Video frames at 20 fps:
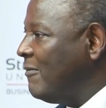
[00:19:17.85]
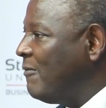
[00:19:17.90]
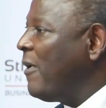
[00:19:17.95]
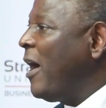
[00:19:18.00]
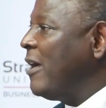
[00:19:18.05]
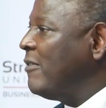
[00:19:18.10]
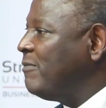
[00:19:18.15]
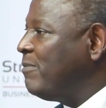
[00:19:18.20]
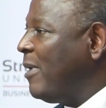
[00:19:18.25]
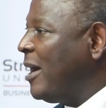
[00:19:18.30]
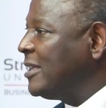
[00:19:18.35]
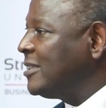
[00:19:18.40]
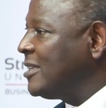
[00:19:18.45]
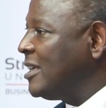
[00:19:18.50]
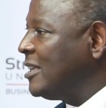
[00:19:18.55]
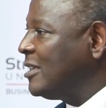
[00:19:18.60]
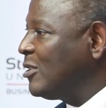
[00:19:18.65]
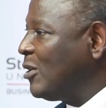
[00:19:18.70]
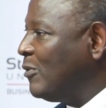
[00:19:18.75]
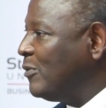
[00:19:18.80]

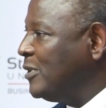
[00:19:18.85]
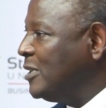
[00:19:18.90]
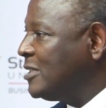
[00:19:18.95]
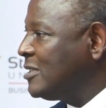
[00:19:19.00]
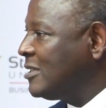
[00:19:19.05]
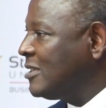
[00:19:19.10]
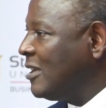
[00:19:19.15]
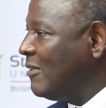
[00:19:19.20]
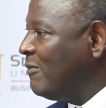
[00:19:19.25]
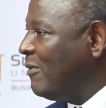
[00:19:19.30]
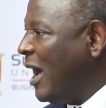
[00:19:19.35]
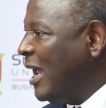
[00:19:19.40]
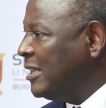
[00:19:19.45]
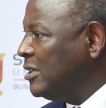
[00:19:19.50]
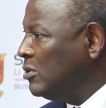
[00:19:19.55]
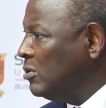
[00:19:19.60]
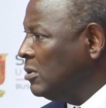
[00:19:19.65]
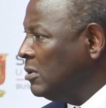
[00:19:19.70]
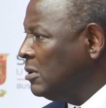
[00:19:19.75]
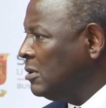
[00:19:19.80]
5% of its
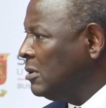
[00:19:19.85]
value,